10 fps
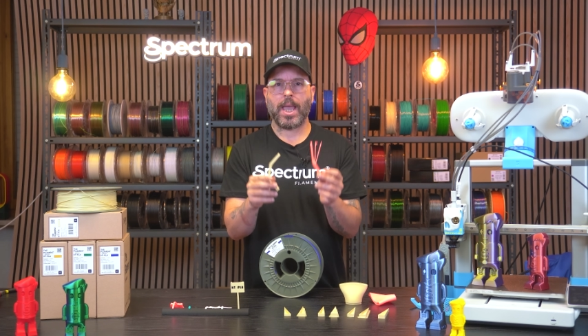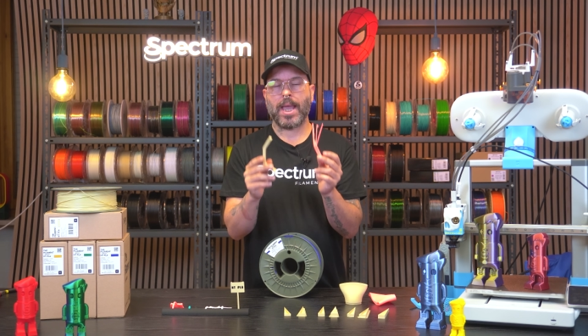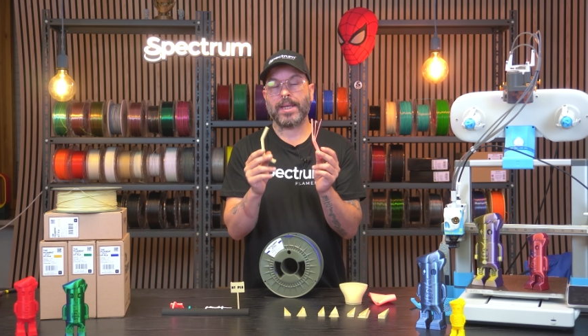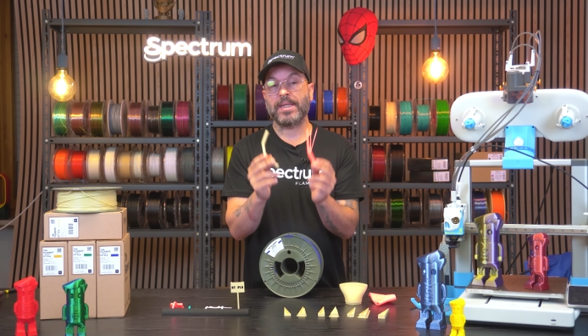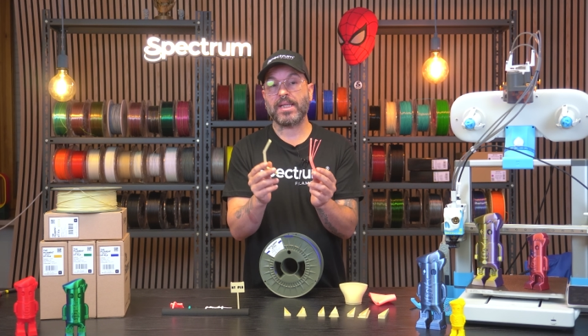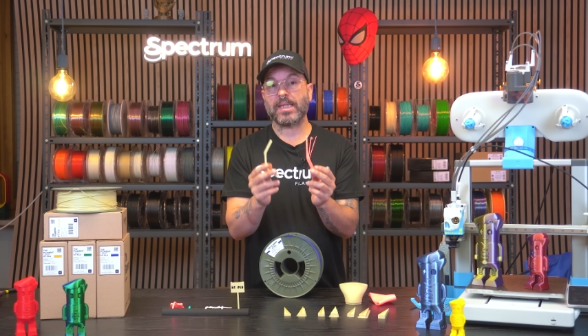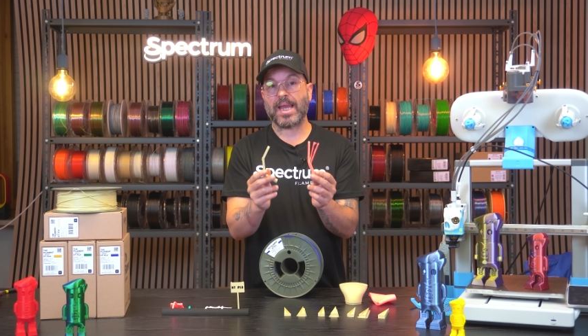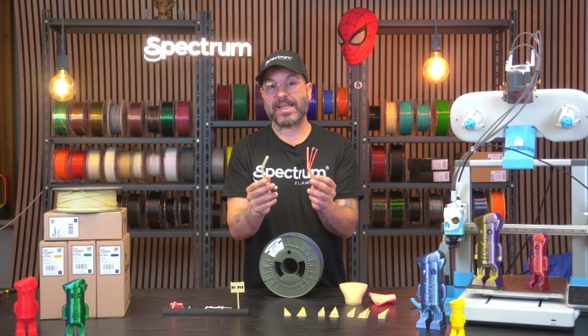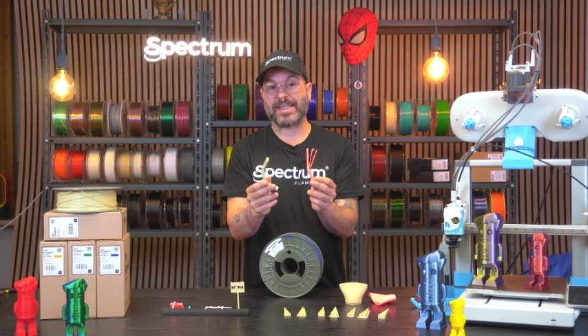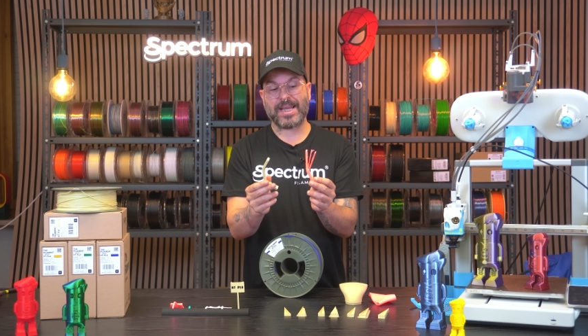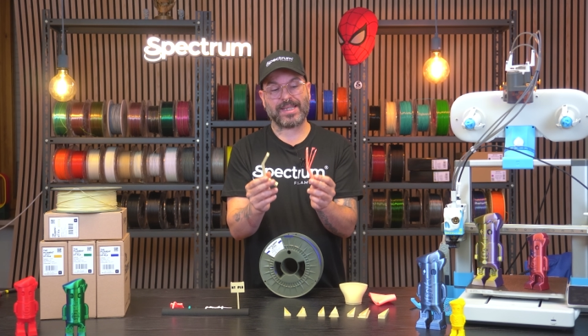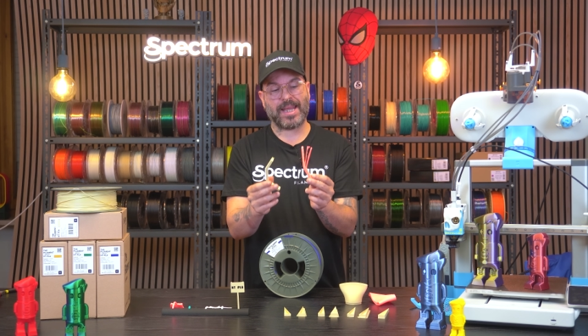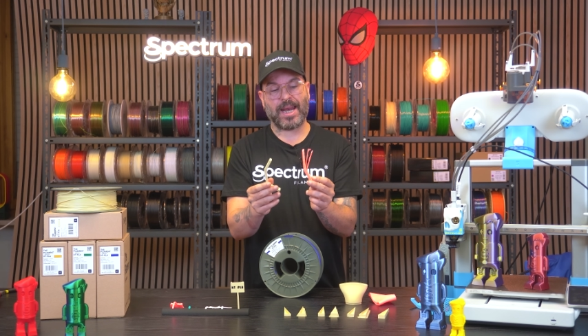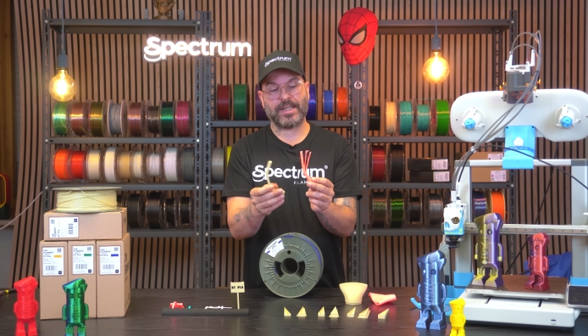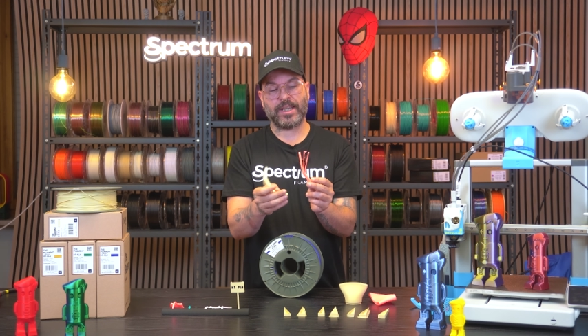And this last test
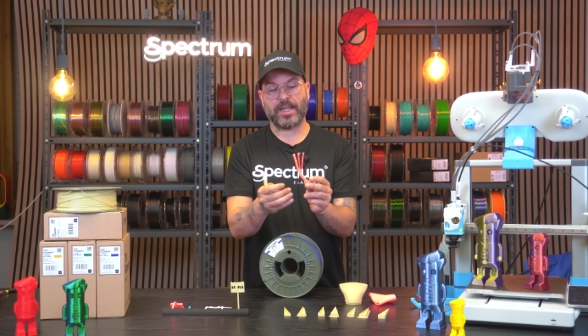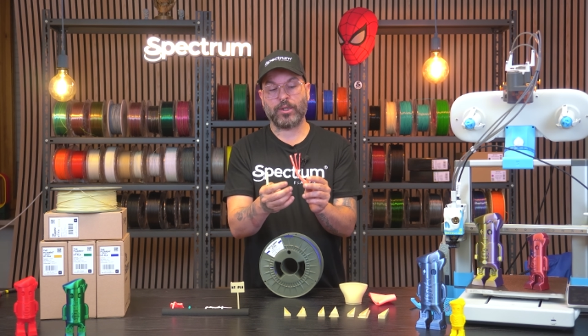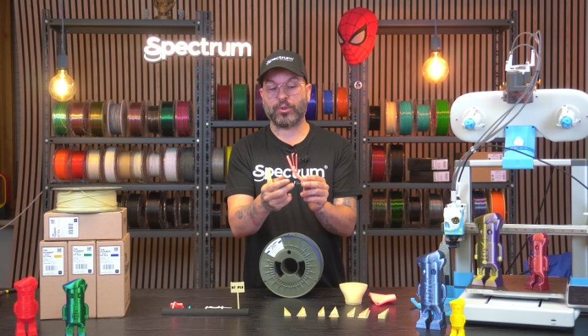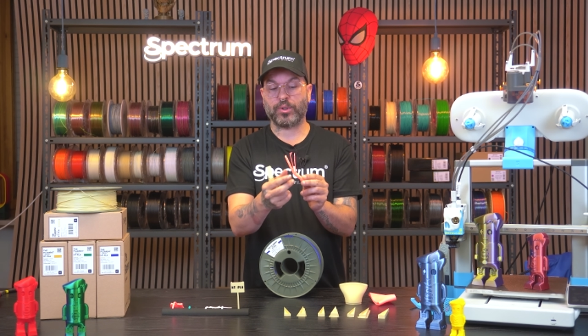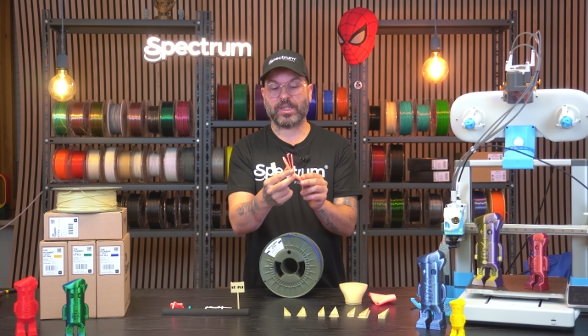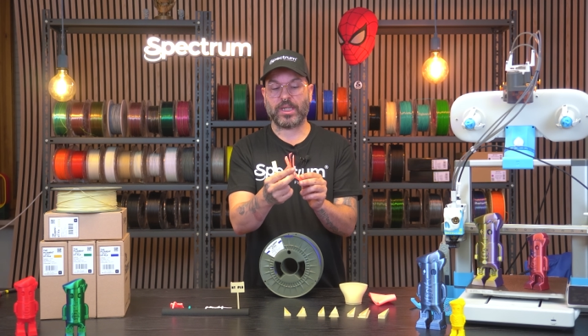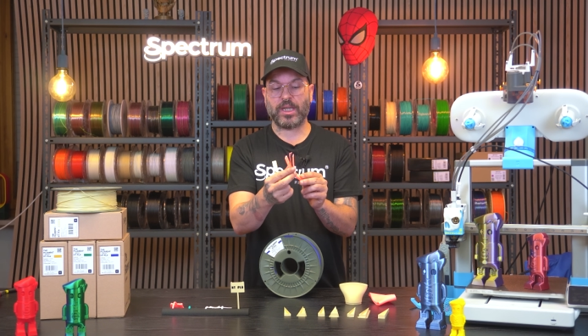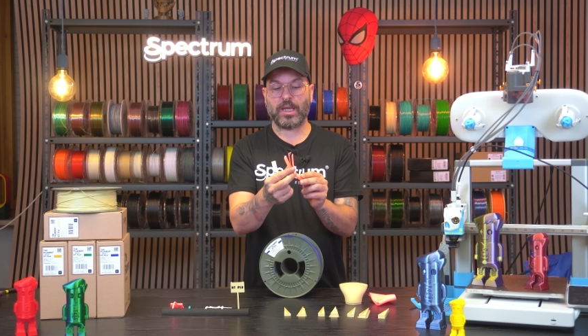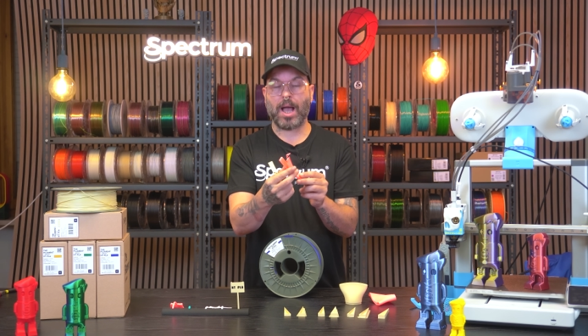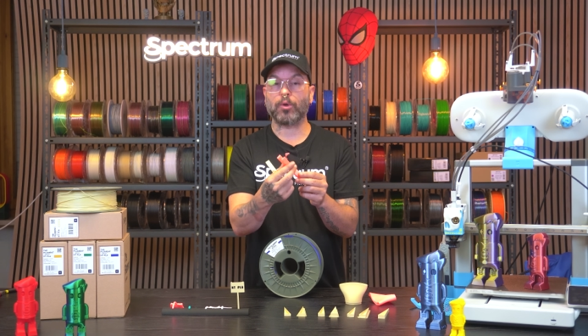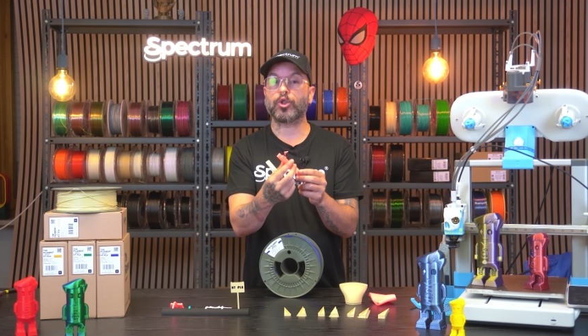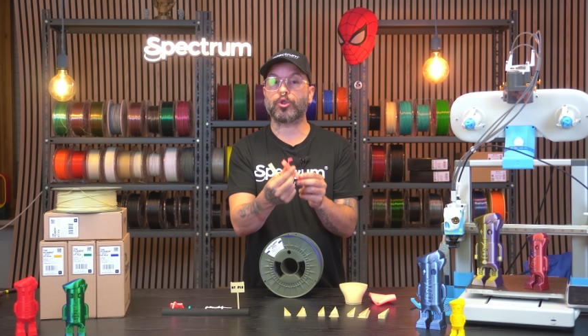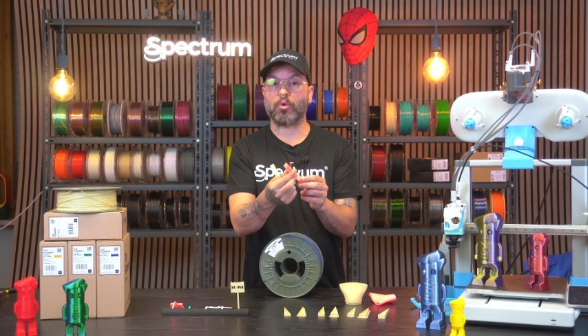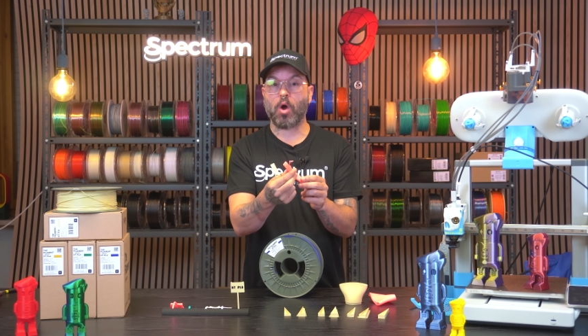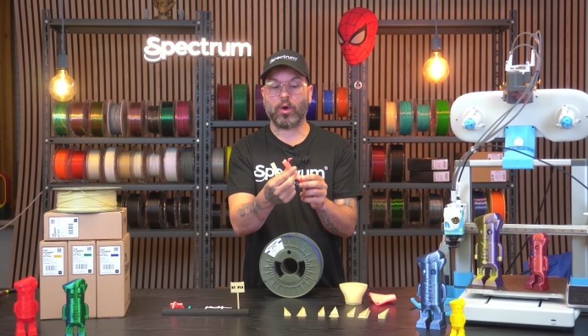that I did to see how
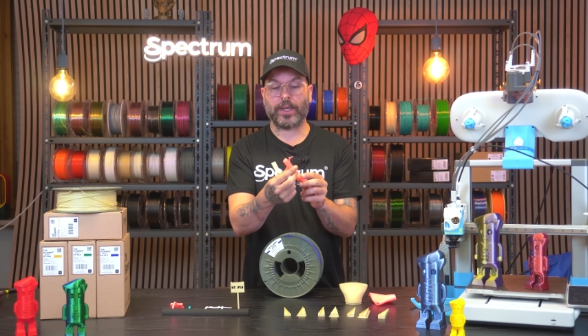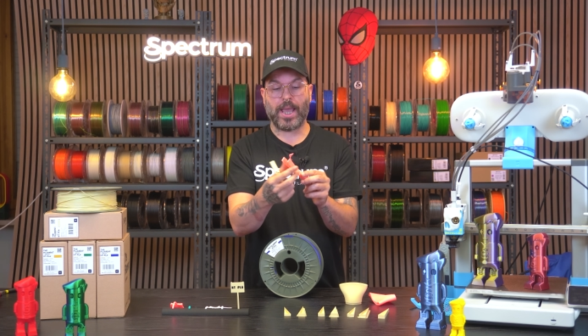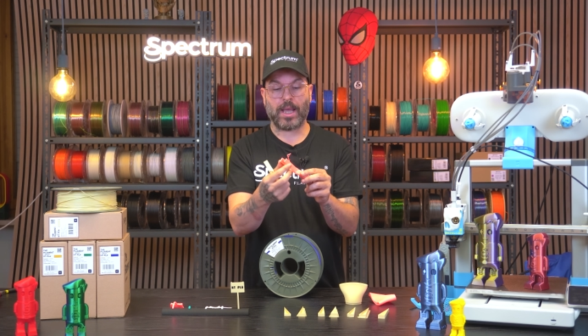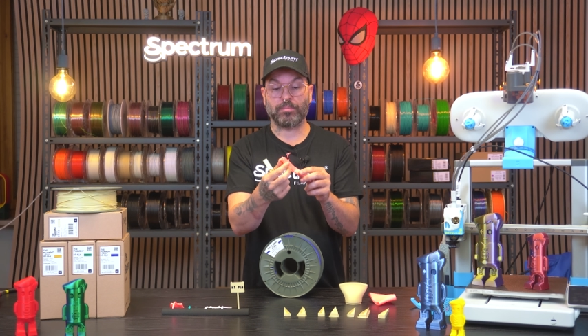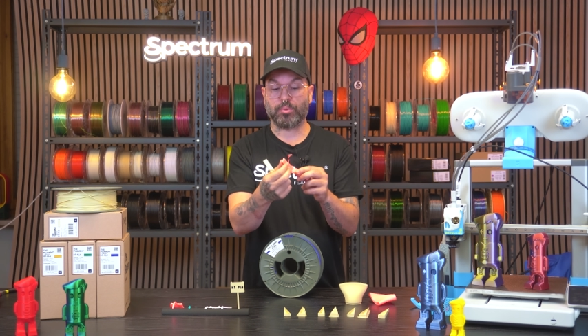strong and